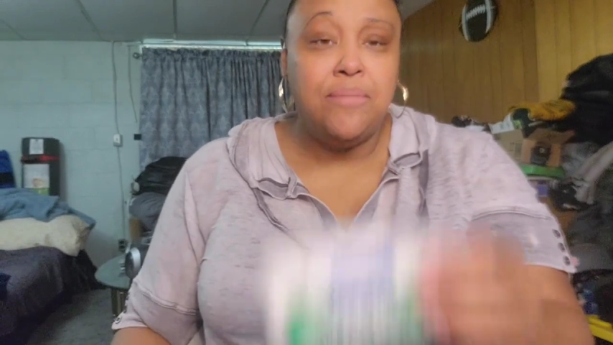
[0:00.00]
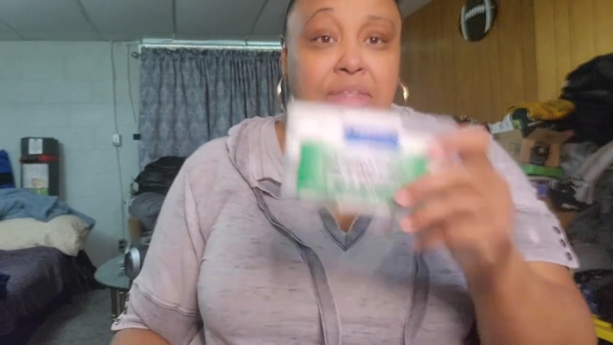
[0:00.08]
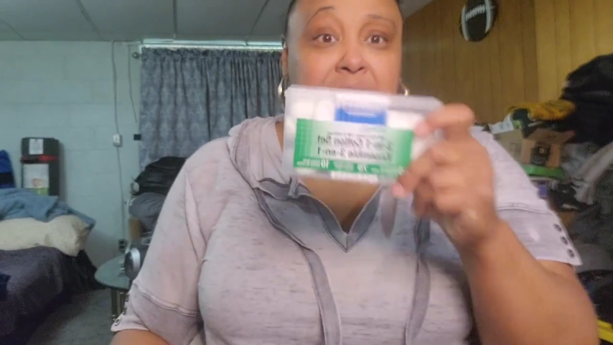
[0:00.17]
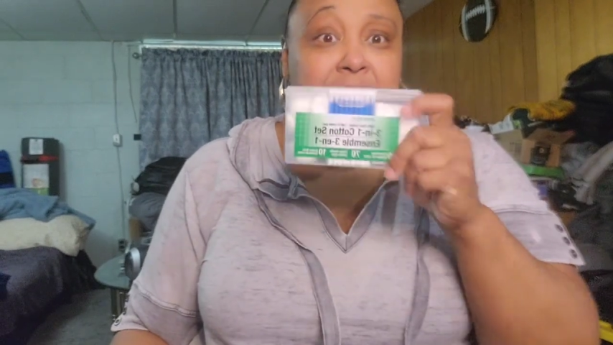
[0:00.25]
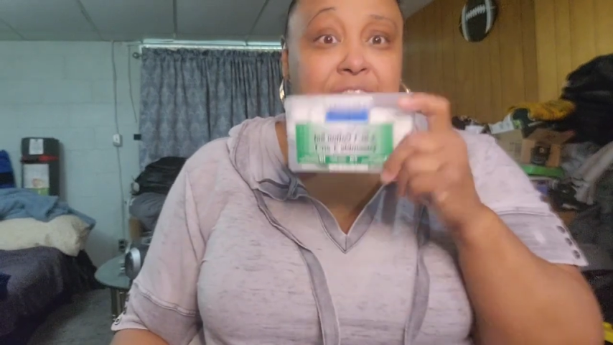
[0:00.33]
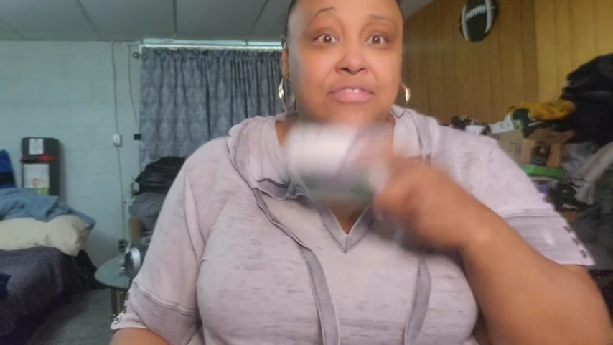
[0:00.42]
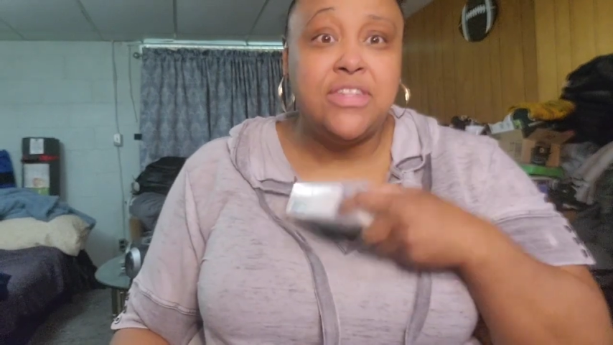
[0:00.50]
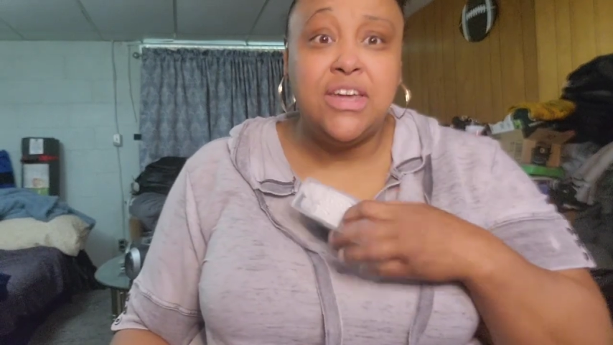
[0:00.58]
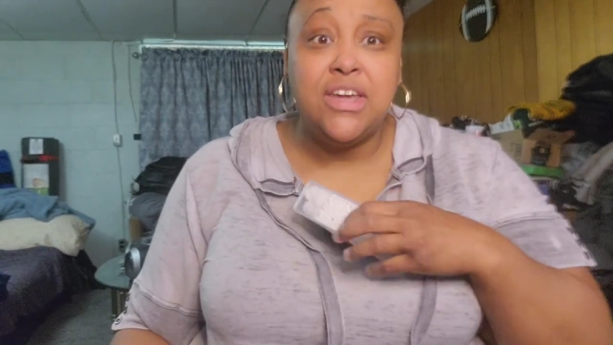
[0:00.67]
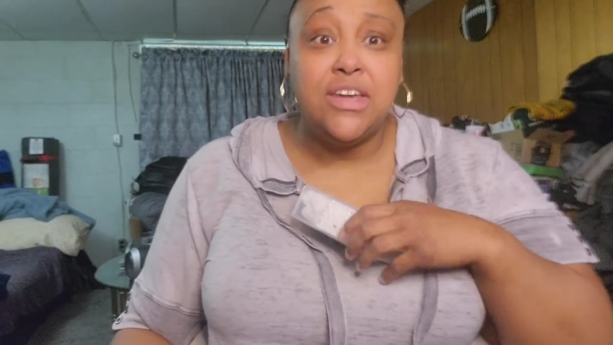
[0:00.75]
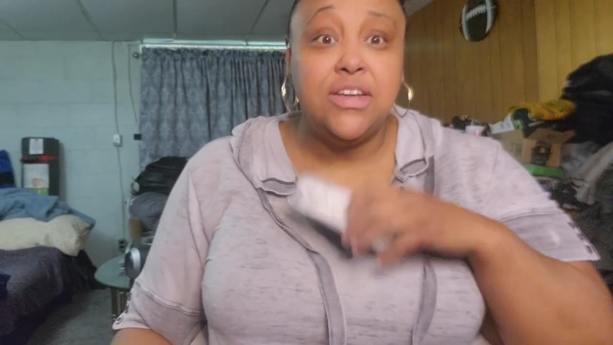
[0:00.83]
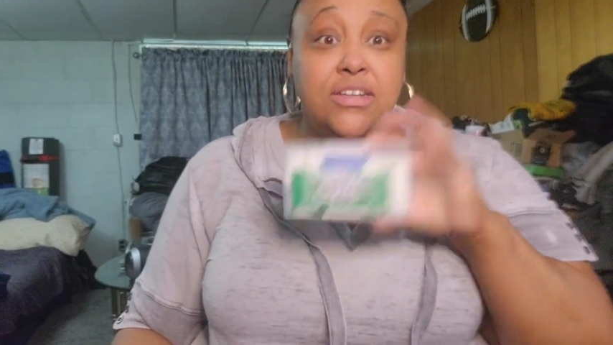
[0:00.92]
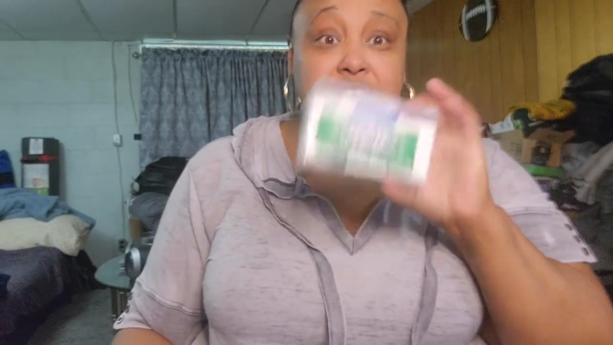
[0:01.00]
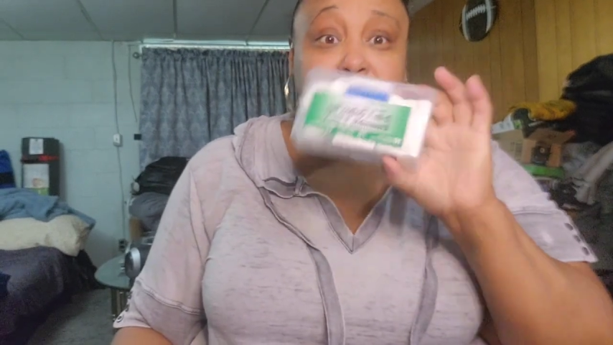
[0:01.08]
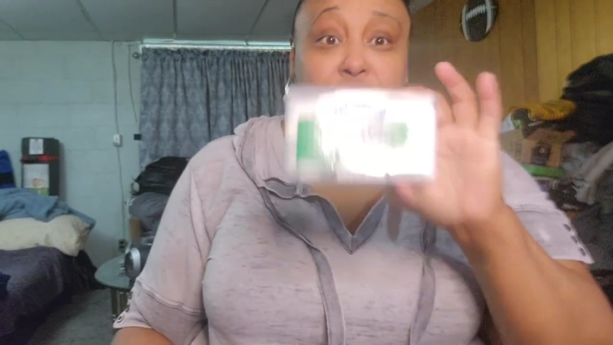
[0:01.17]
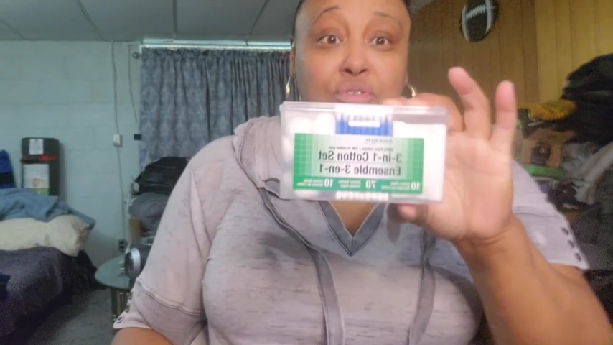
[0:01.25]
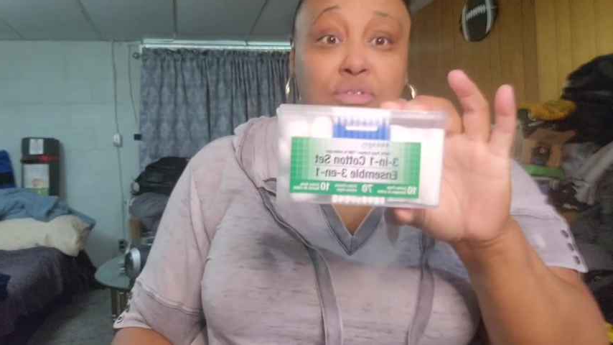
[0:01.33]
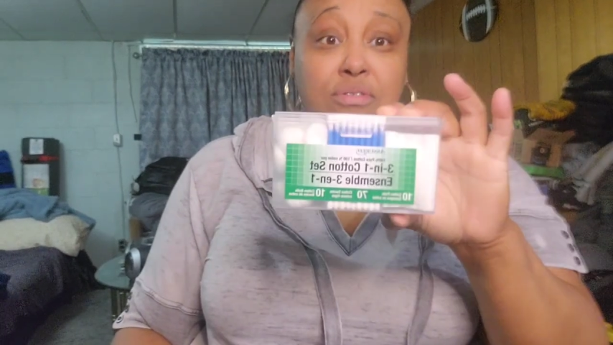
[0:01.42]
They have
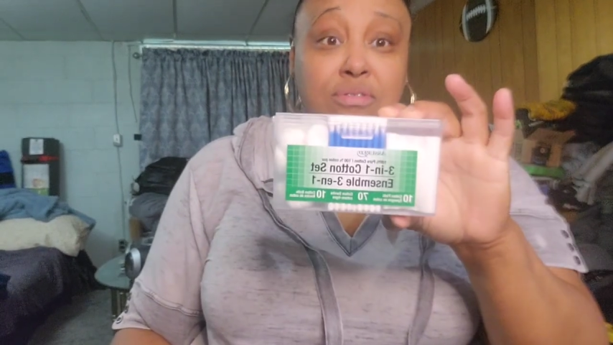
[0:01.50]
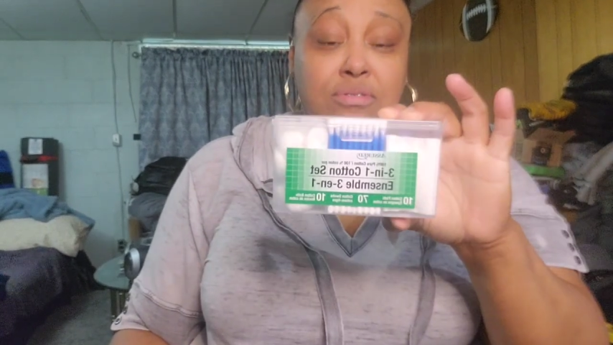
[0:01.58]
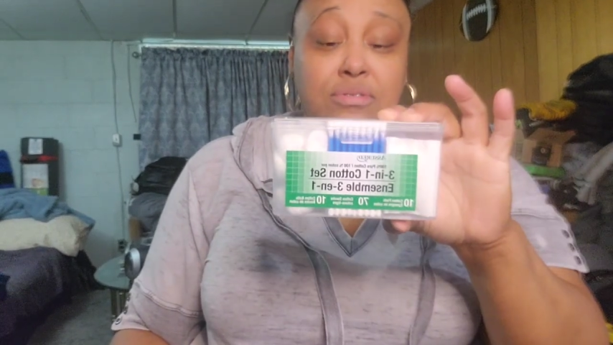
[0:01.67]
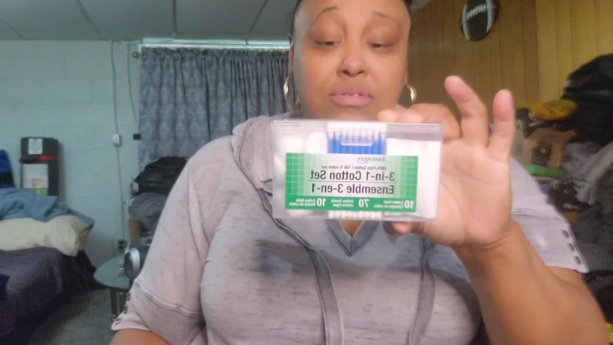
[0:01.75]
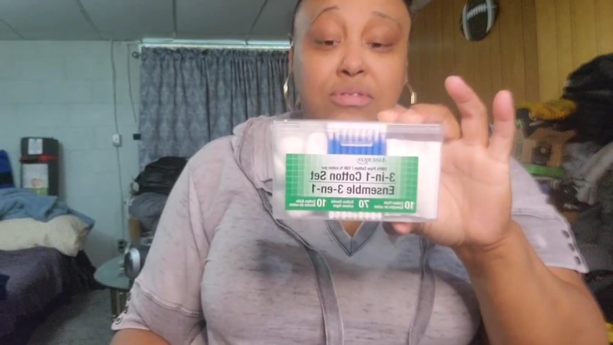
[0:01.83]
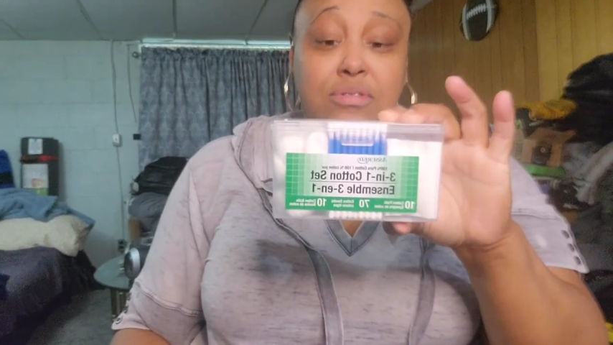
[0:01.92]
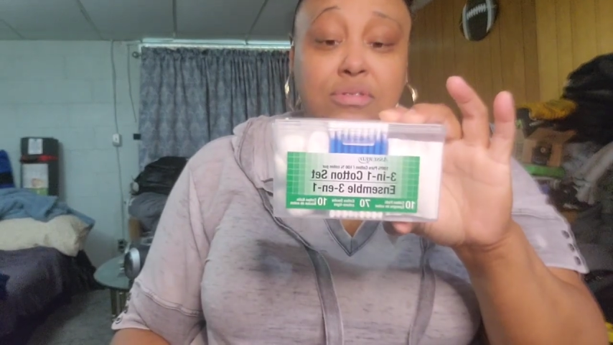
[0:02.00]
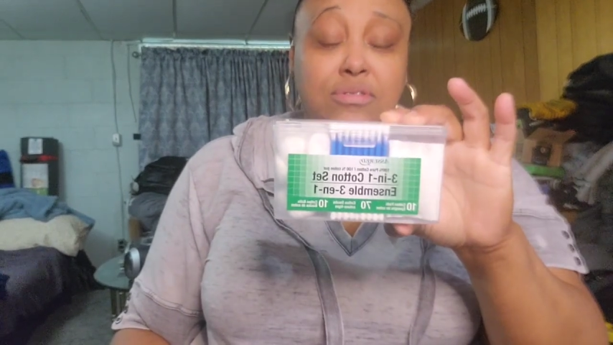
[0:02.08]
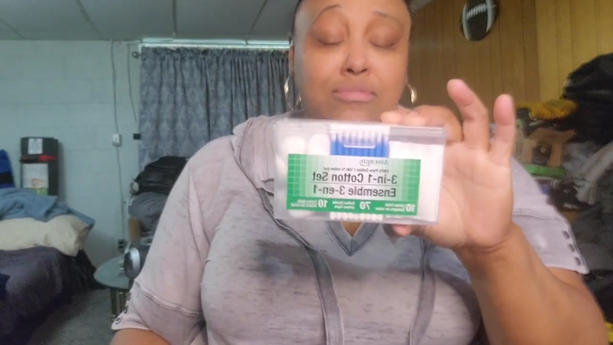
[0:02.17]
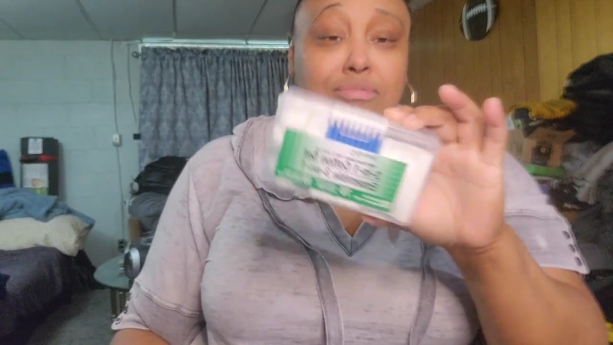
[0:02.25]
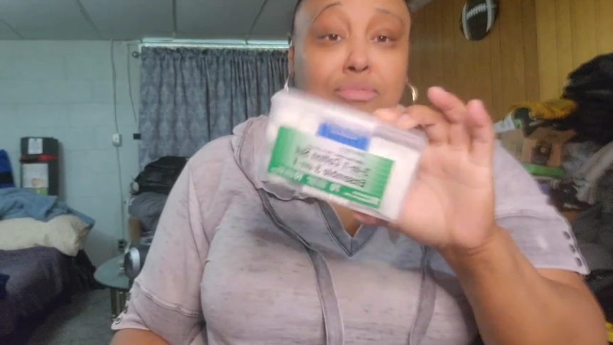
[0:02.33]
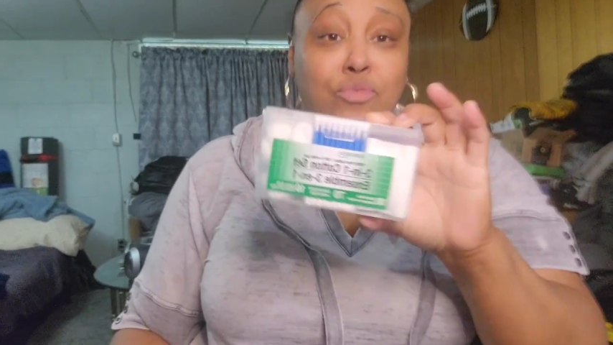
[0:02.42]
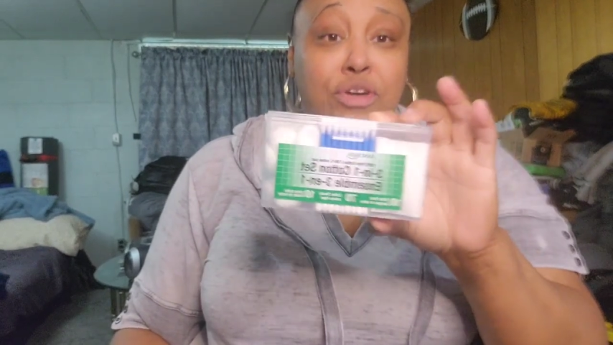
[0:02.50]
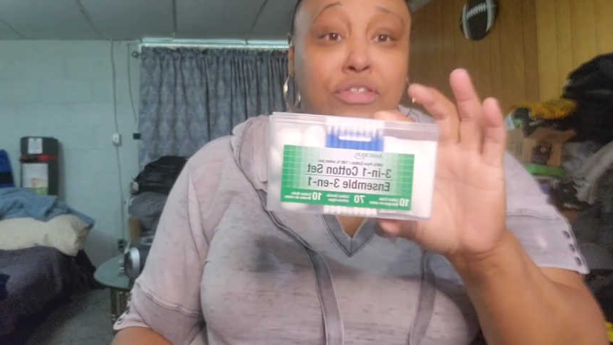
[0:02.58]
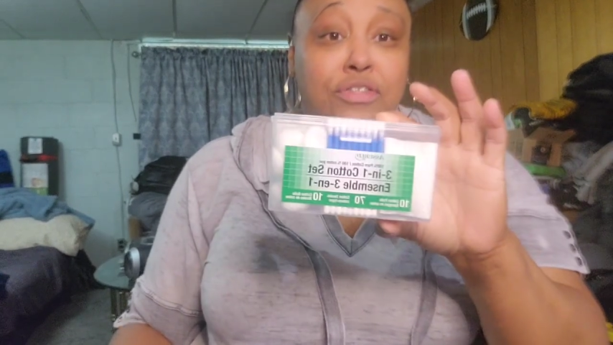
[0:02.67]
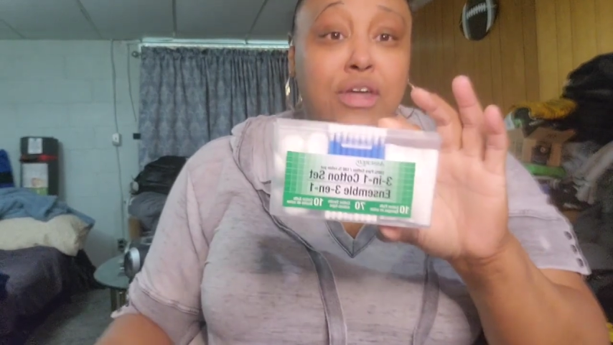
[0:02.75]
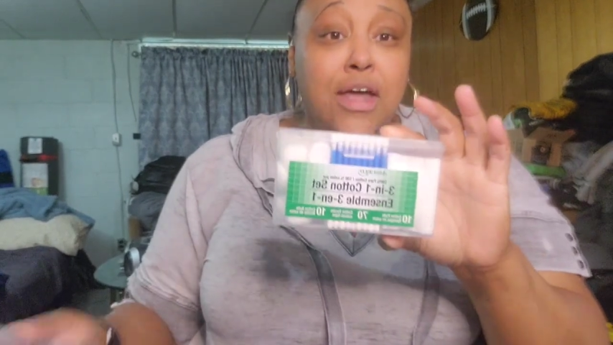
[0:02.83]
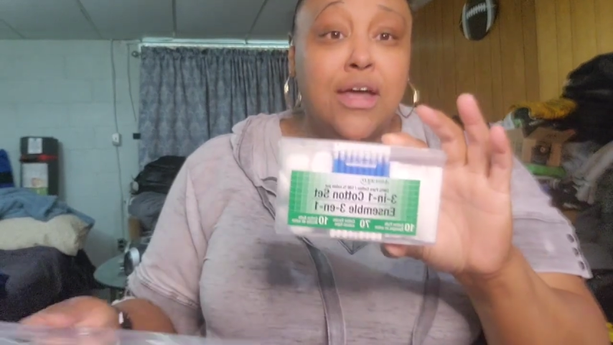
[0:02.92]
these with,